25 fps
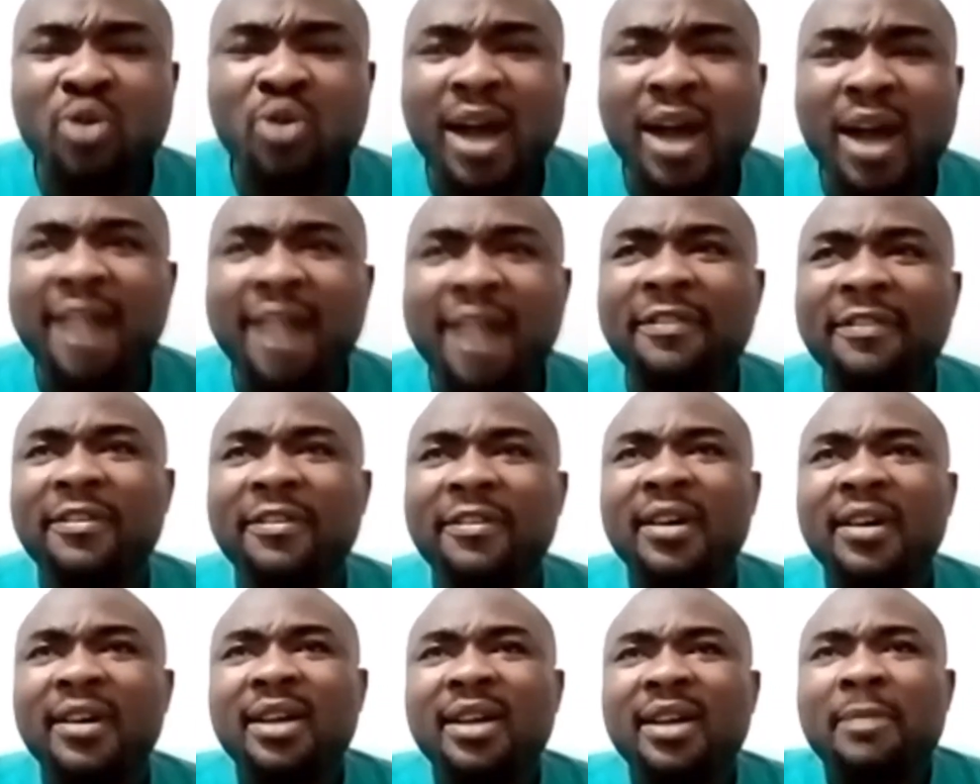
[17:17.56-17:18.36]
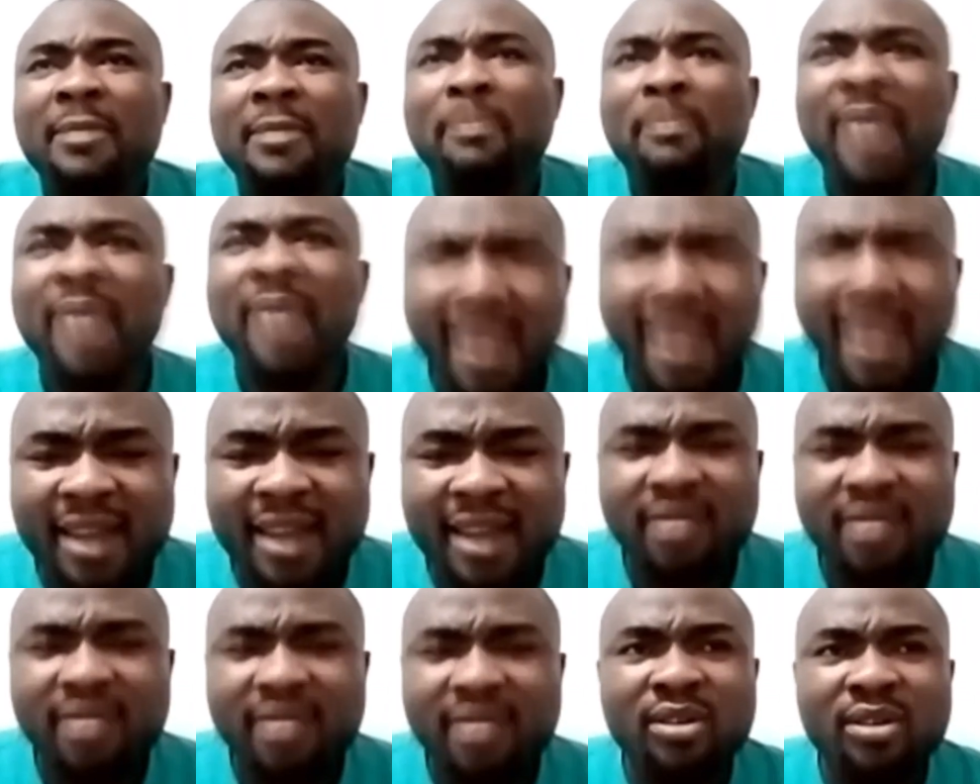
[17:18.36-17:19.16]
who have
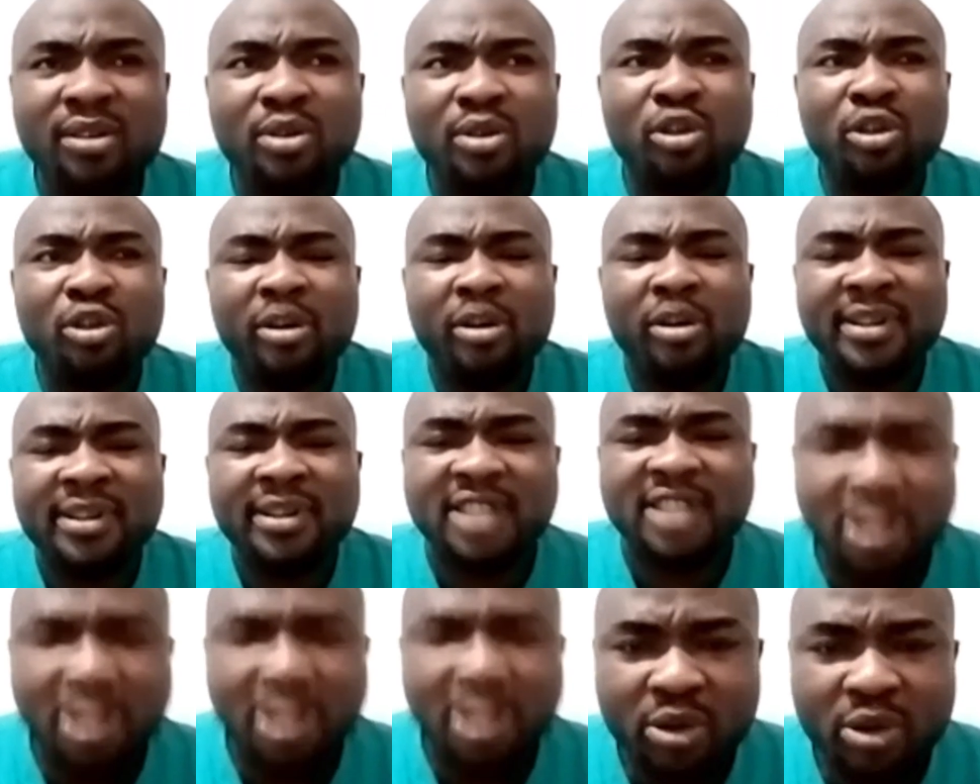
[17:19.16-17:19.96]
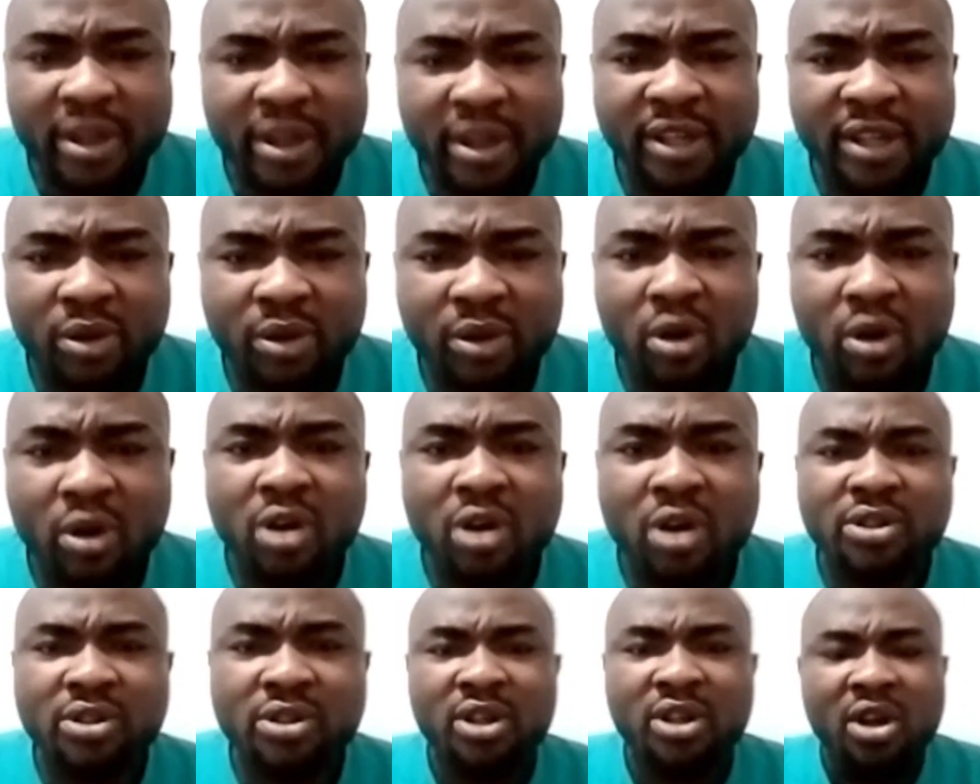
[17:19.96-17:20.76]
pain, during sexual
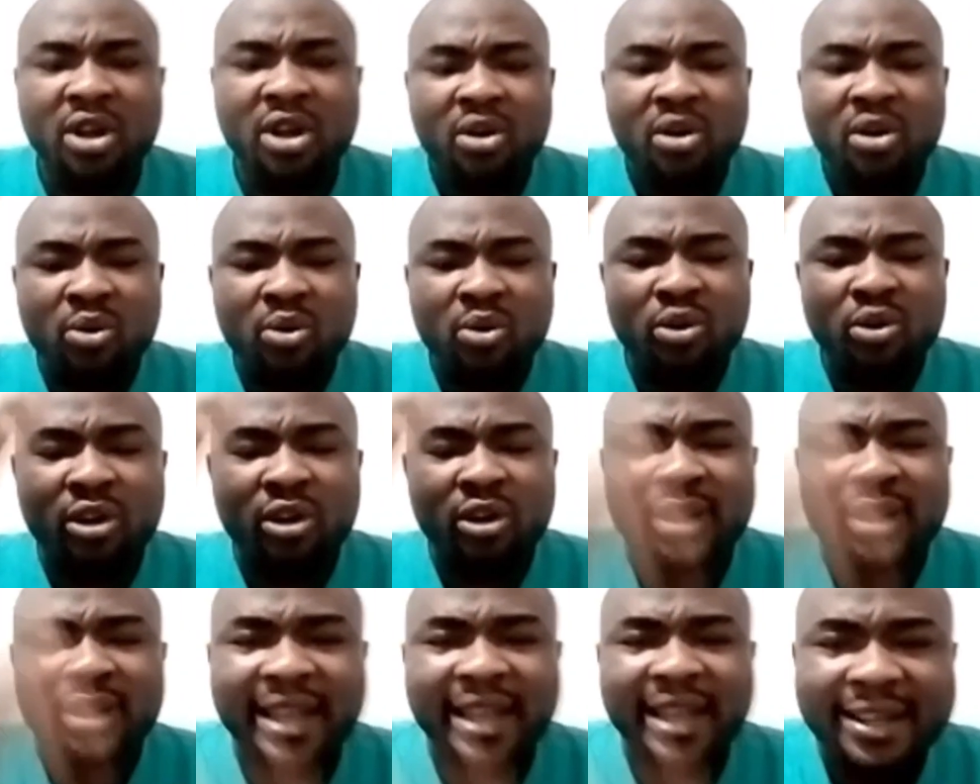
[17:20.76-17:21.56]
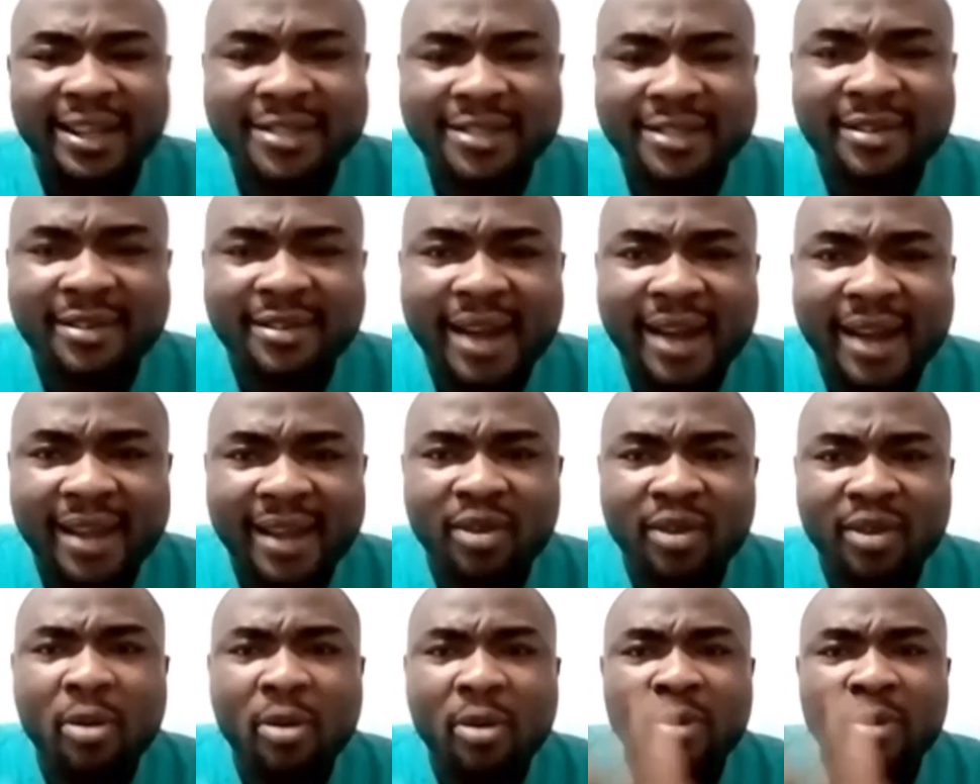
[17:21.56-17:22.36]
intercourse, who don't get
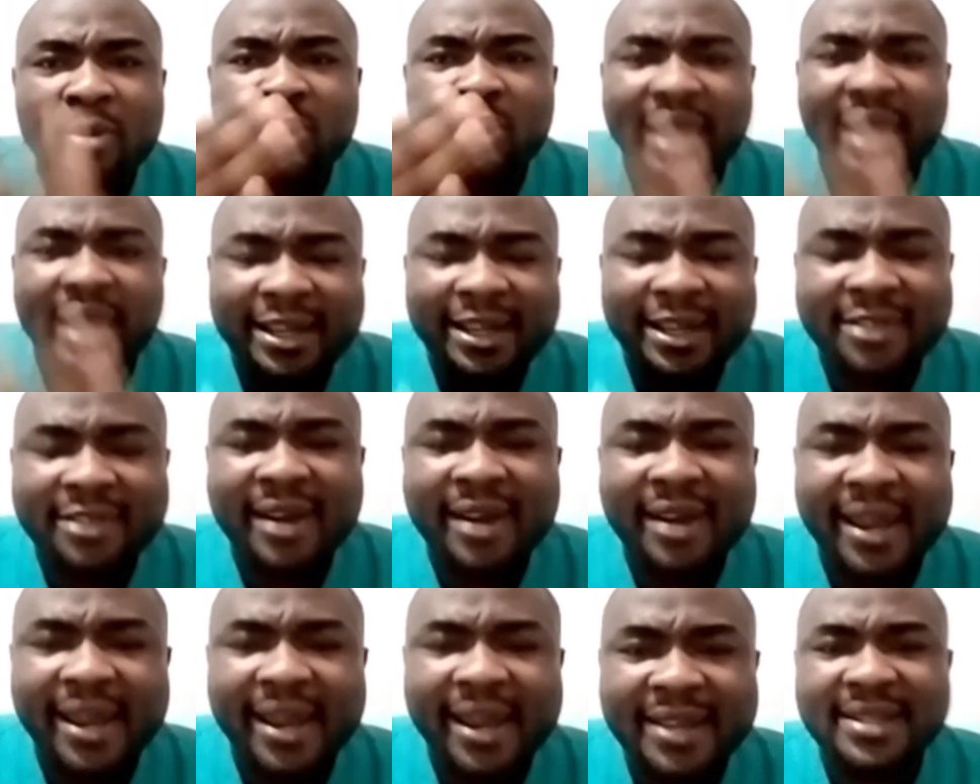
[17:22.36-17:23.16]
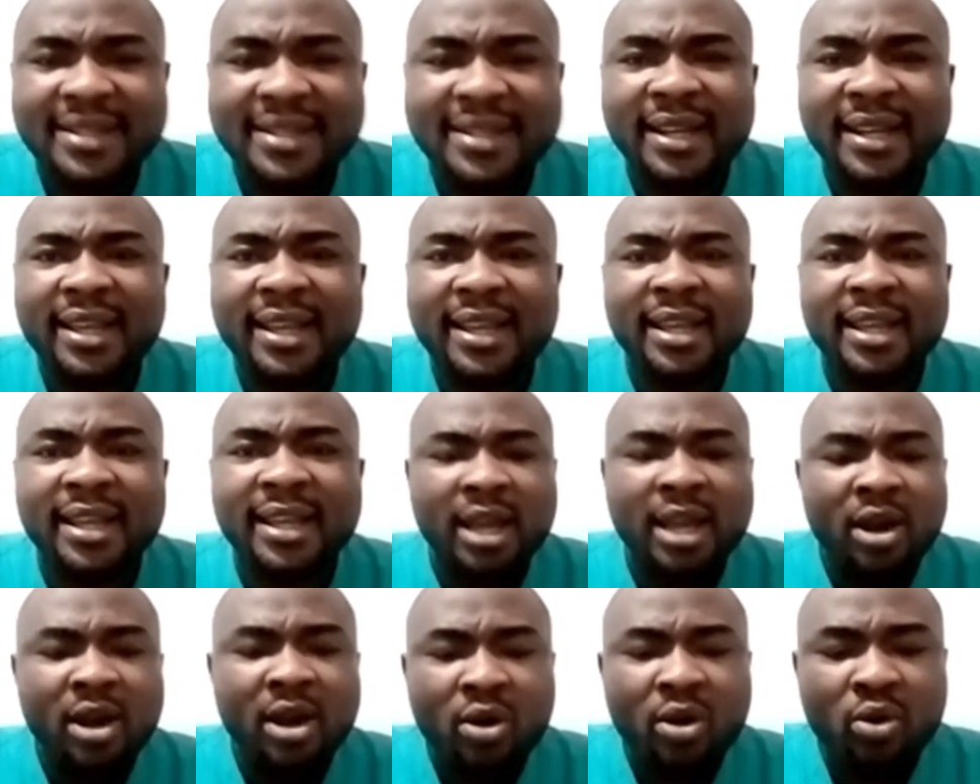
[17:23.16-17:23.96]
dry, who get dry
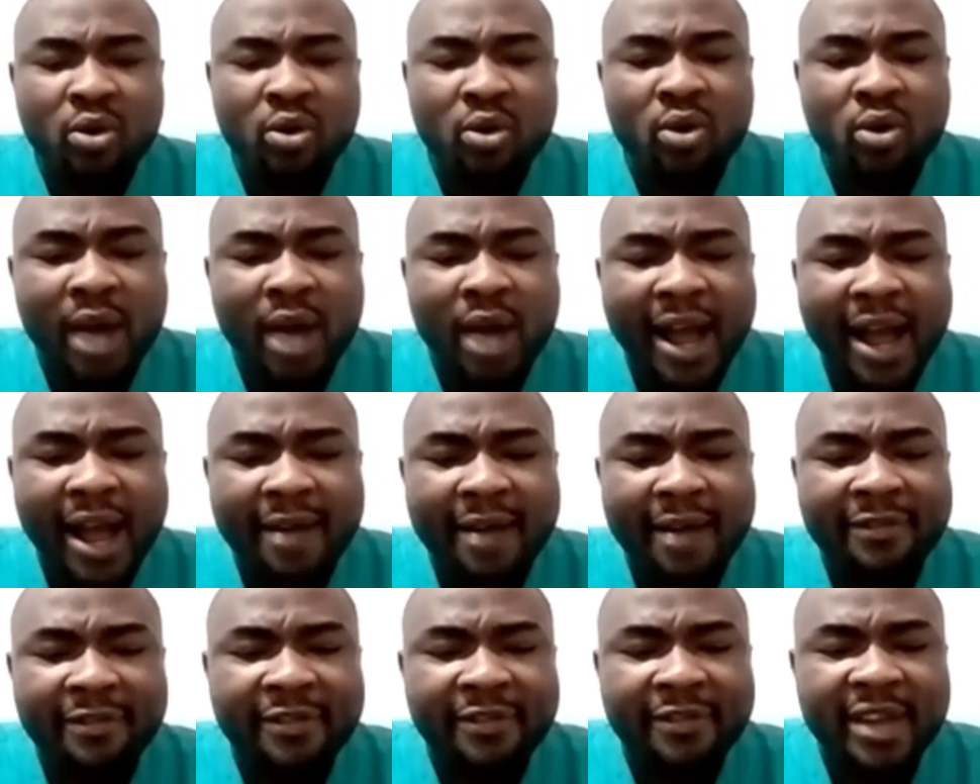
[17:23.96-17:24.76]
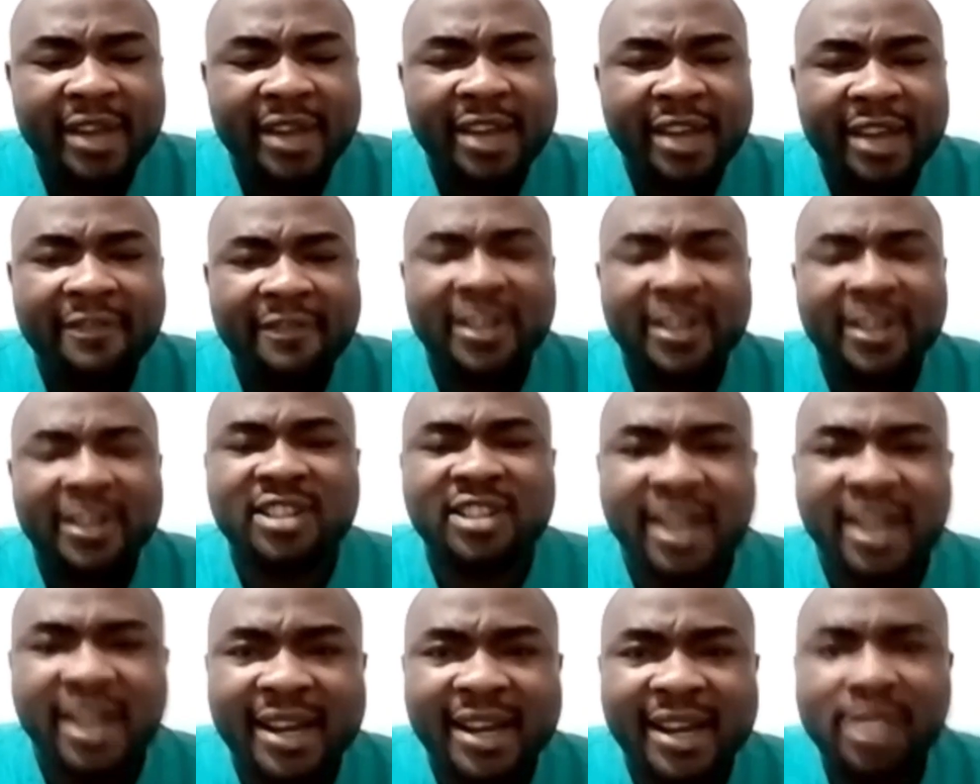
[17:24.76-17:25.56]
easily, who have
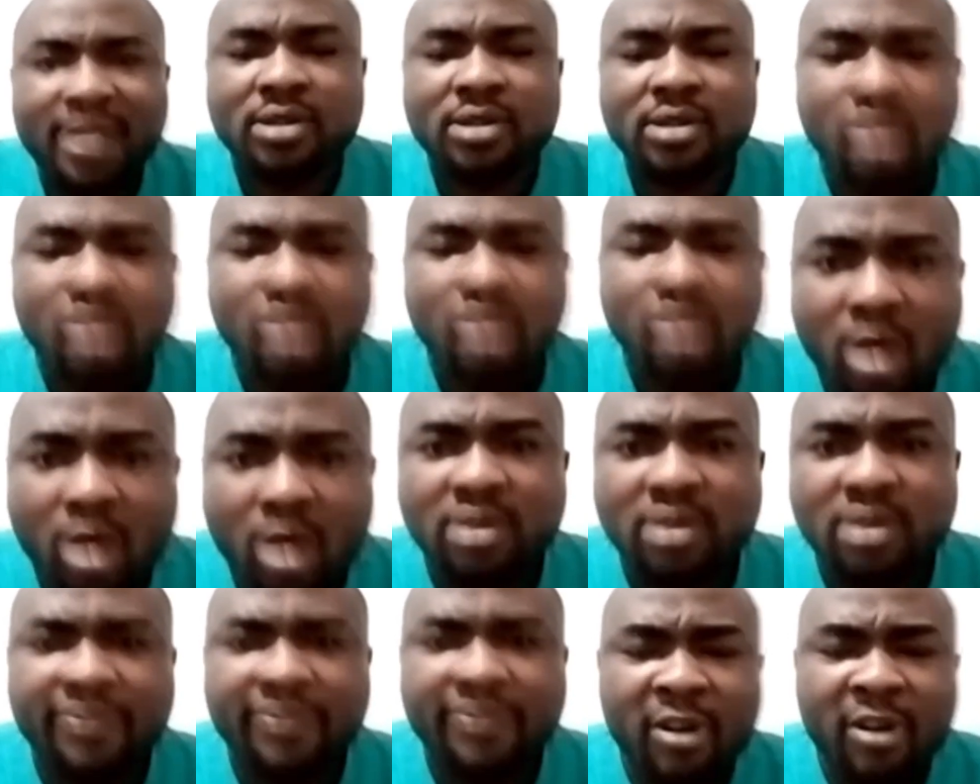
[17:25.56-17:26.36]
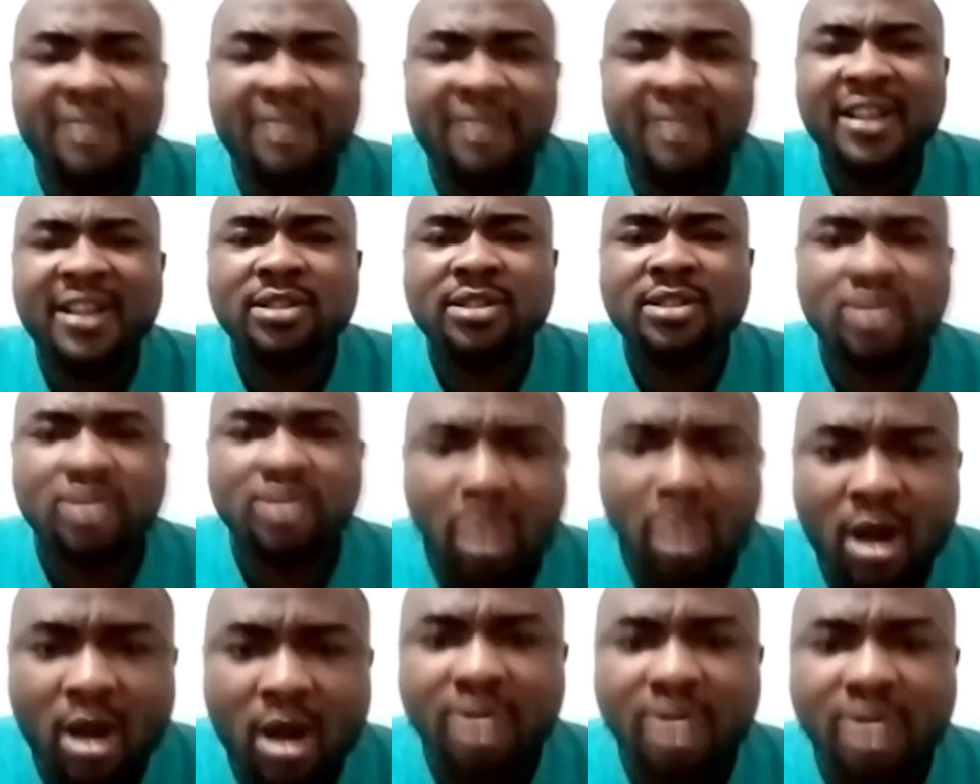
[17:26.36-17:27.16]
vaginal sores, vulvar
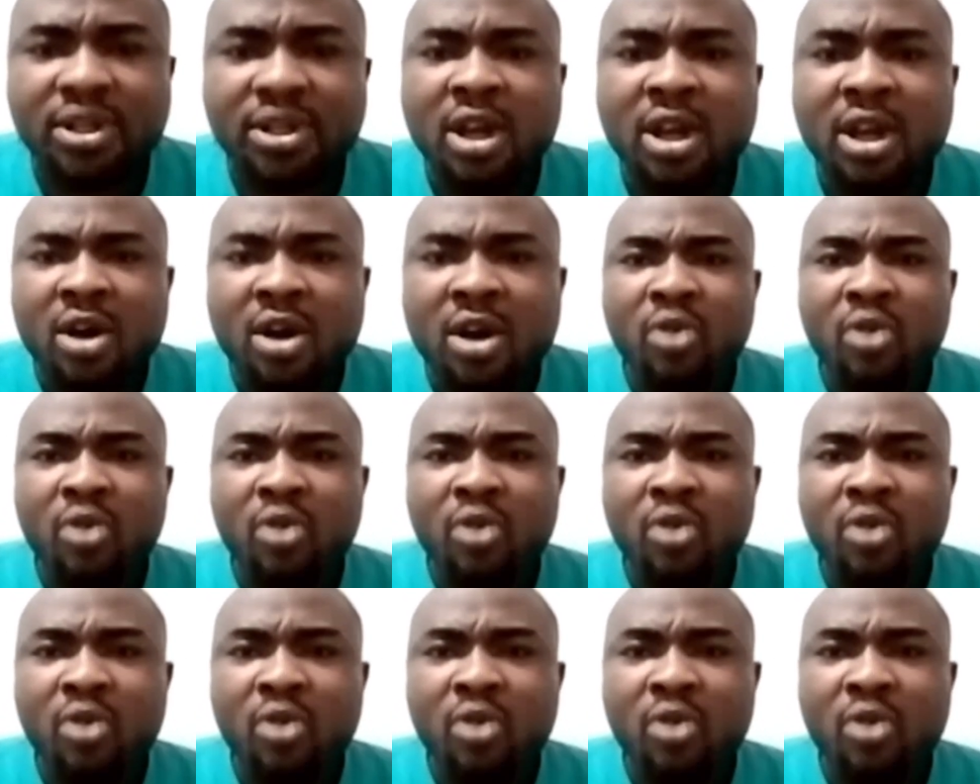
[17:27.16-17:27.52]
sores,